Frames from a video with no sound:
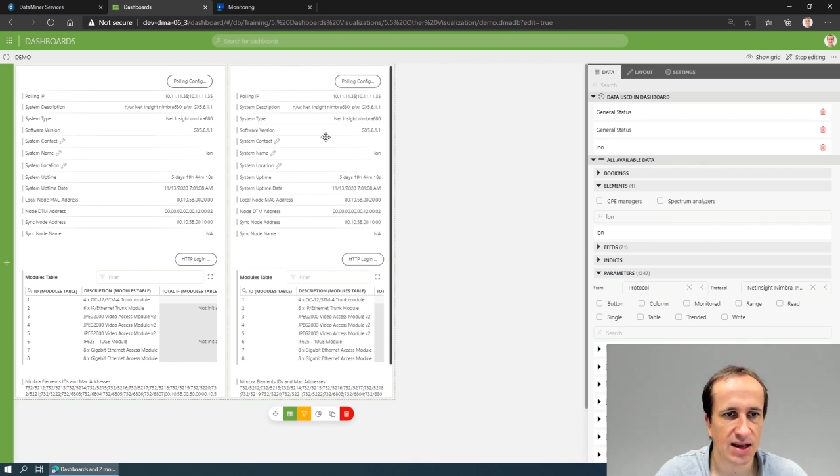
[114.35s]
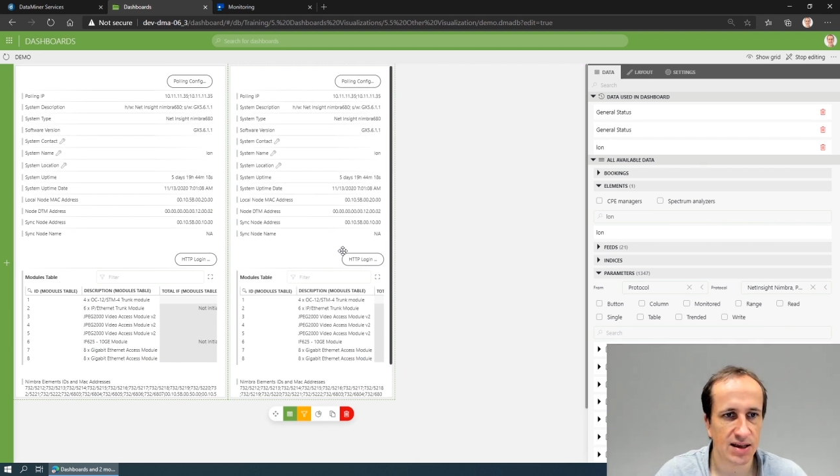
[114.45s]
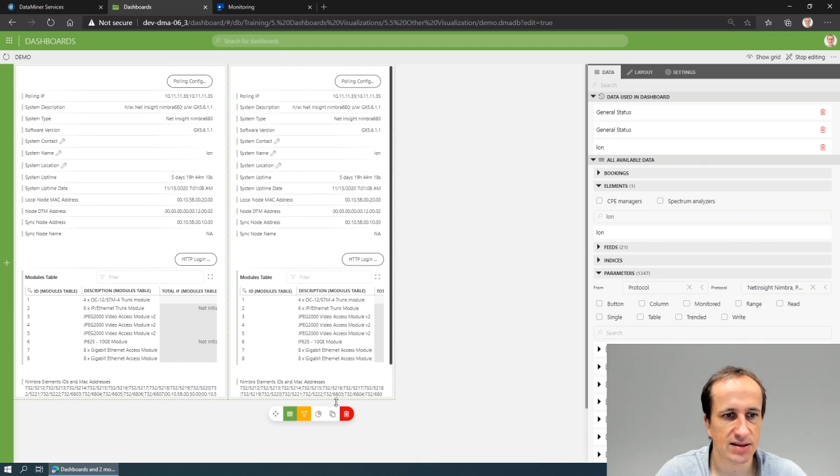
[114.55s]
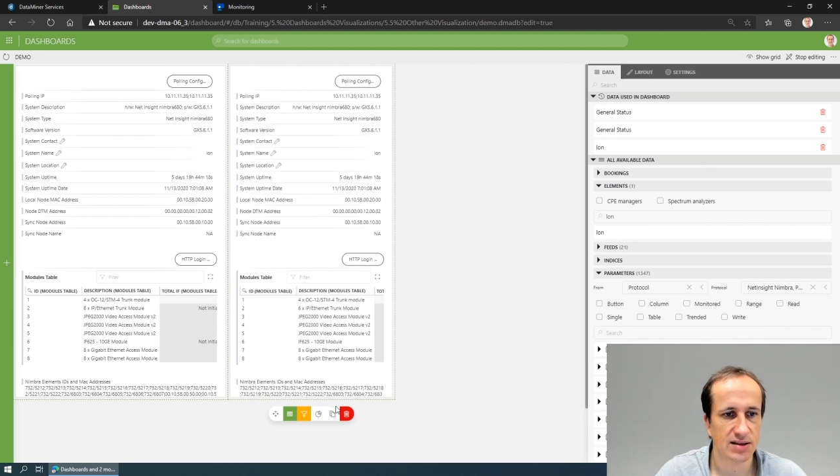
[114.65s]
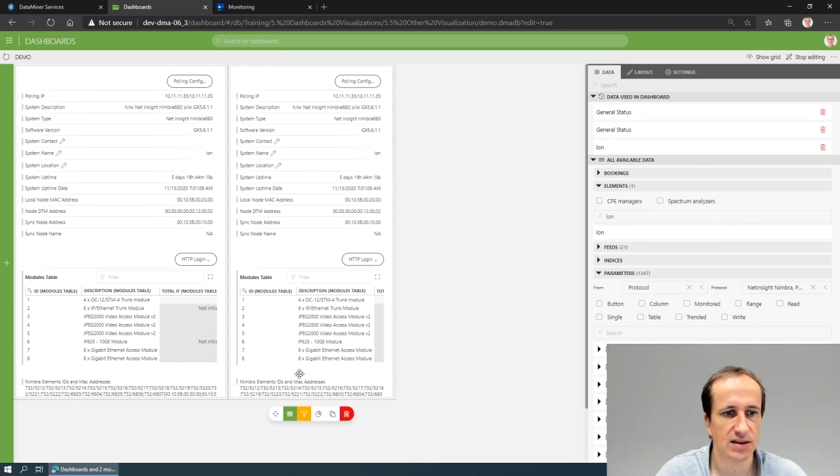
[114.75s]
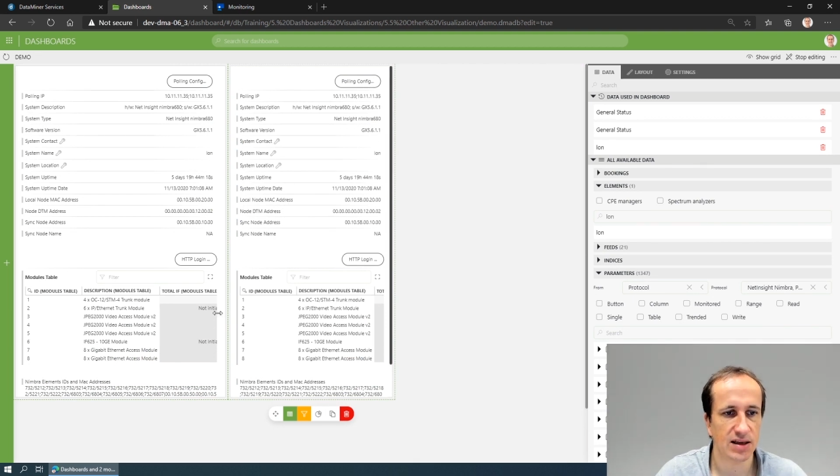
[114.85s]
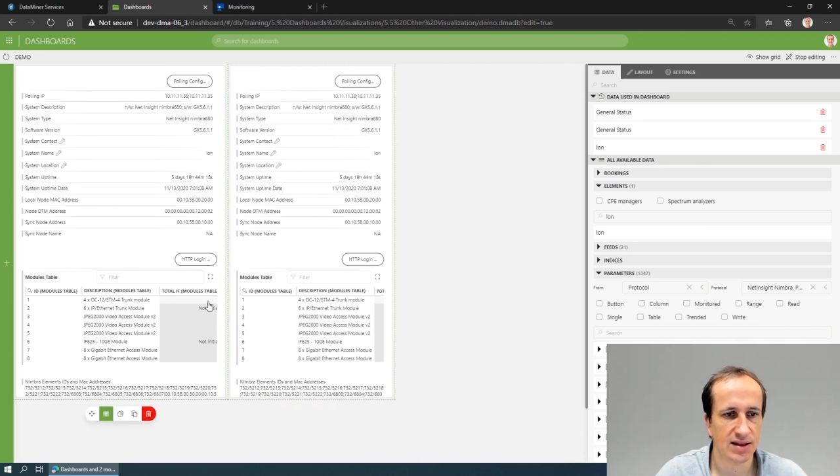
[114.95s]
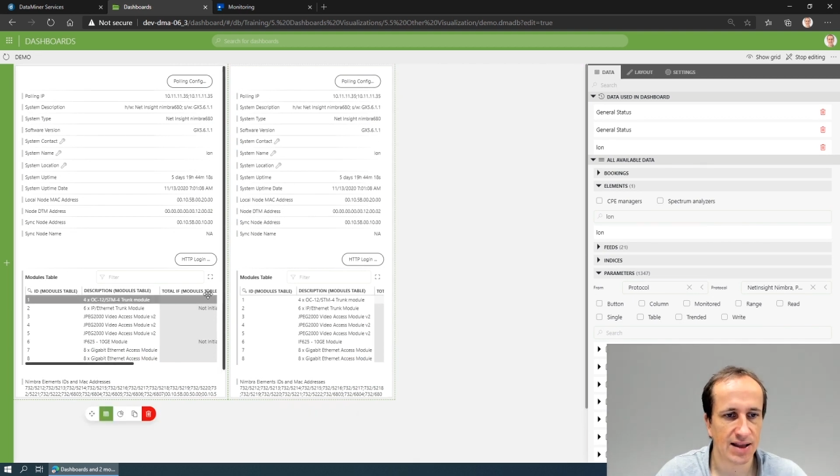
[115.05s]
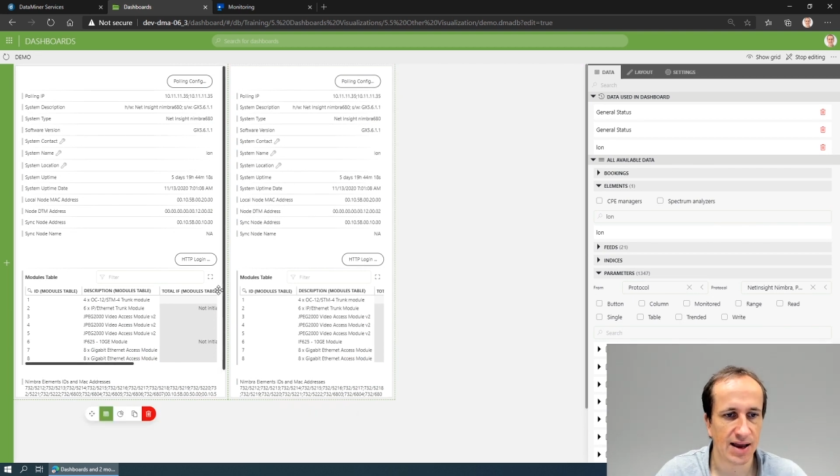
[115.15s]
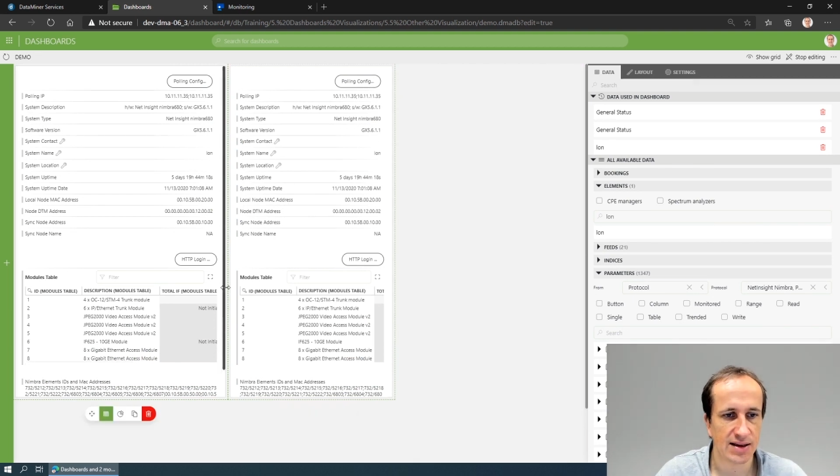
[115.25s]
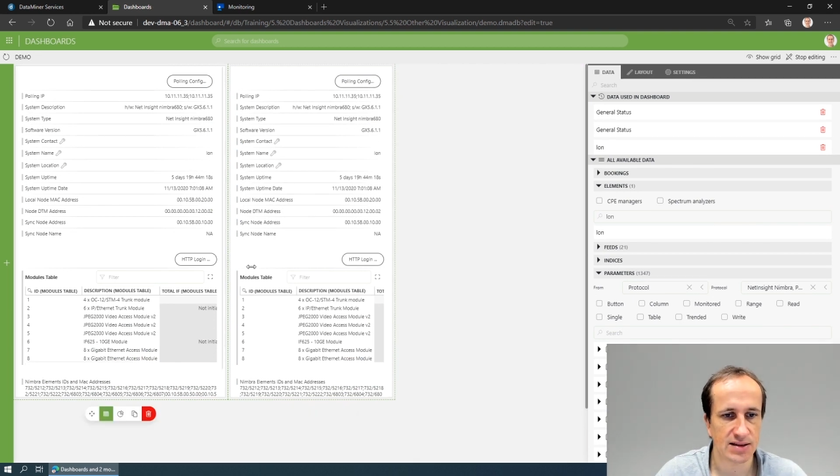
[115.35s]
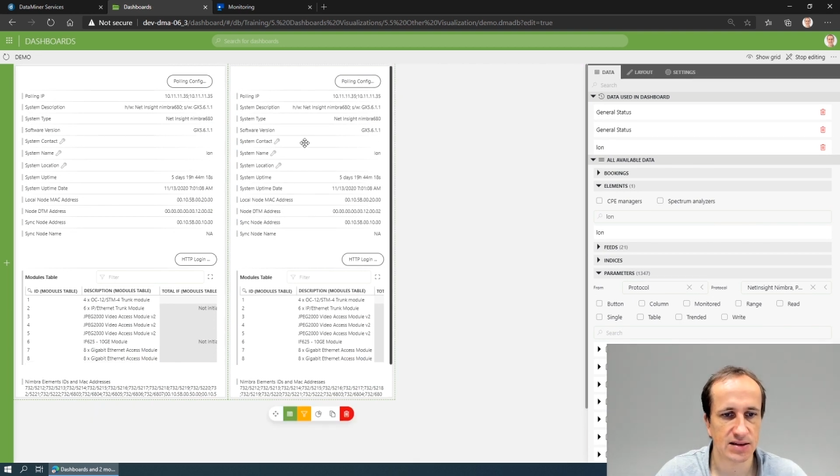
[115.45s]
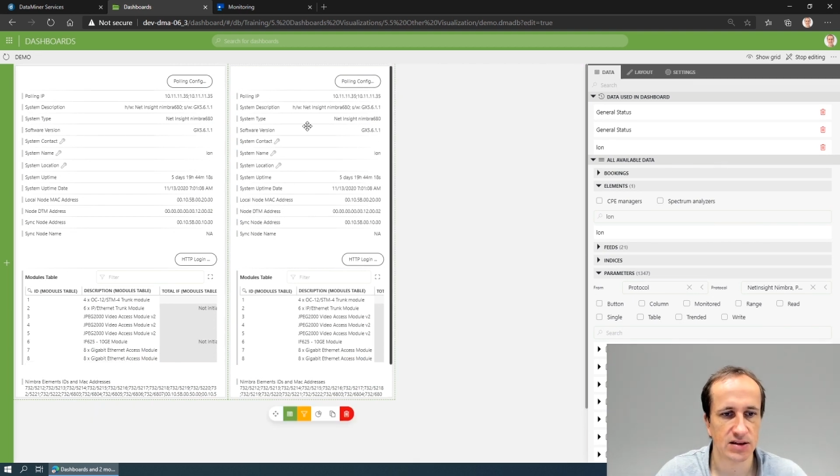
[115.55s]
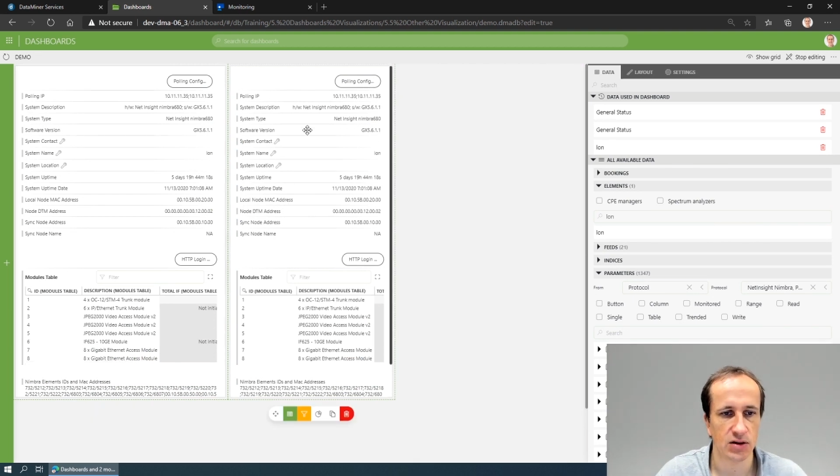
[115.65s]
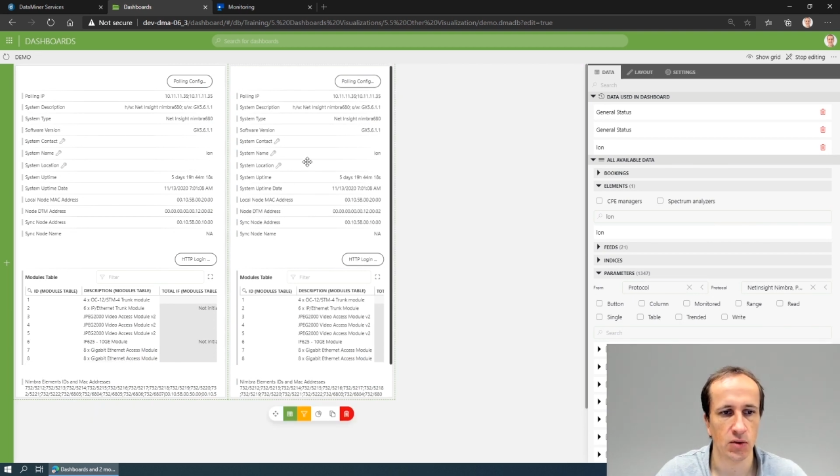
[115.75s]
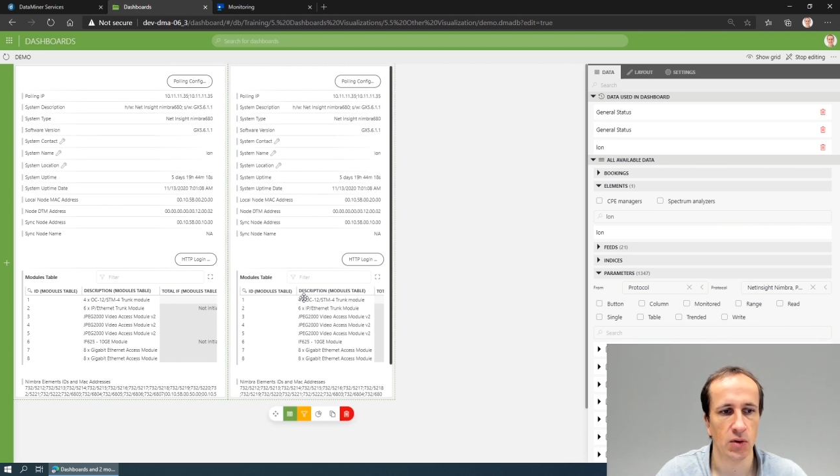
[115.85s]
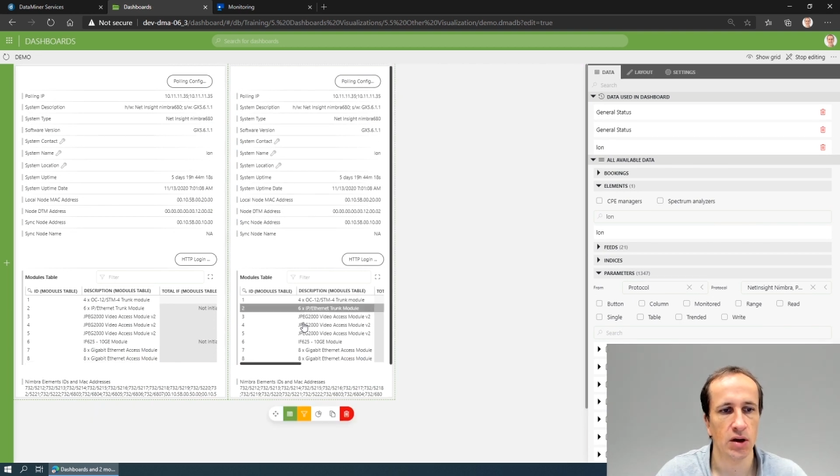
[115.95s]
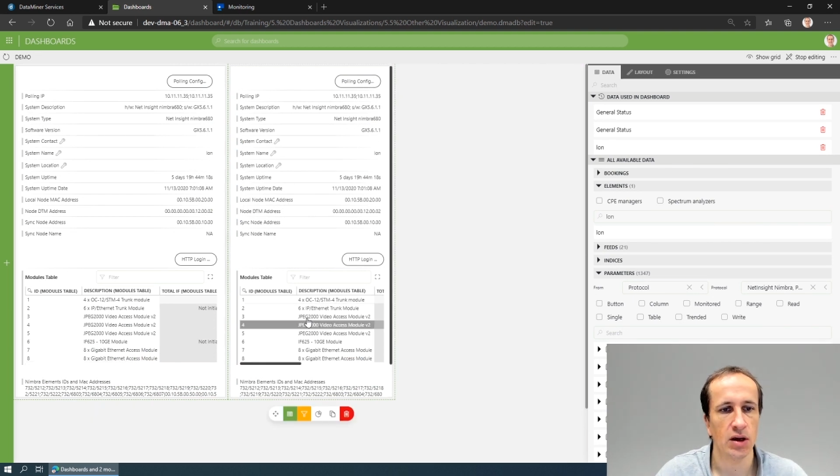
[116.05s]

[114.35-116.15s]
has, so